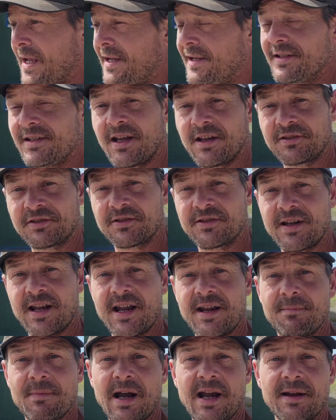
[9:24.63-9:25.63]

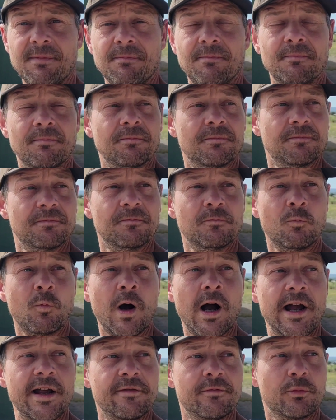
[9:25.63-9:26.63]
yesterday my
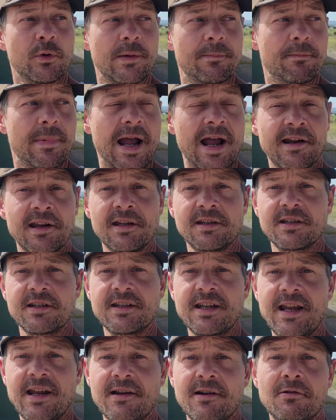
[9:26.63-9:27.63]
wife went back into
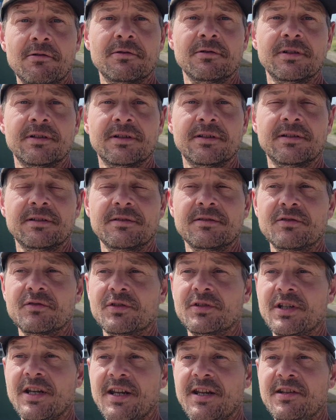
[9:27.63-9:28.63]
town,
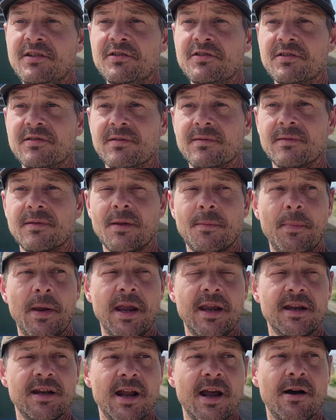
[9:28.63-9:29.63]
changed the
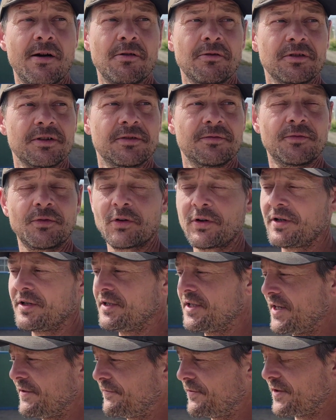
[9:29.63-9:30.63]
paint out for a
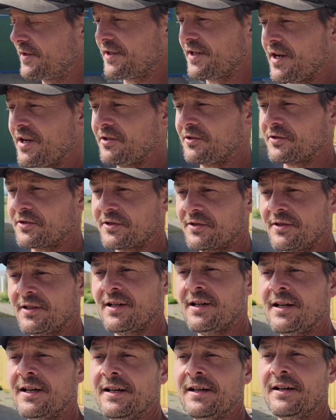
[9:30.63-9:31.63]
different color.
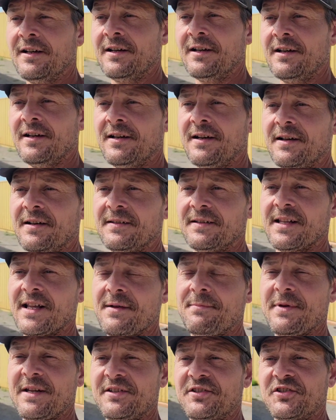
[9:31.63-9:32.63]

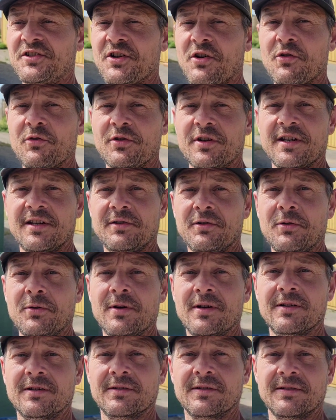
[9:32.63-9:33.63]
Let me show you
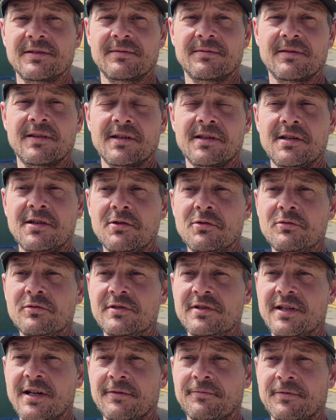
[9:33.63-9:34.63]
the
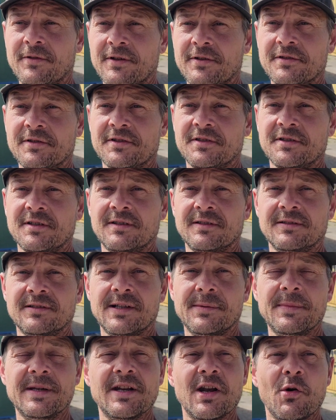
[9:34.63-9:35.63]
huge difference.
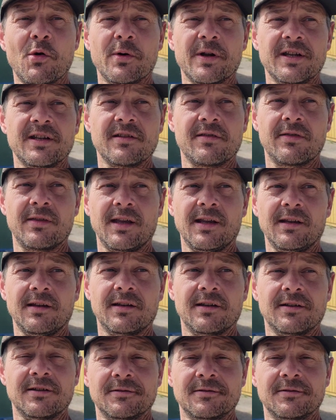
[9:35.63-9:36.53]
Let me know what you think.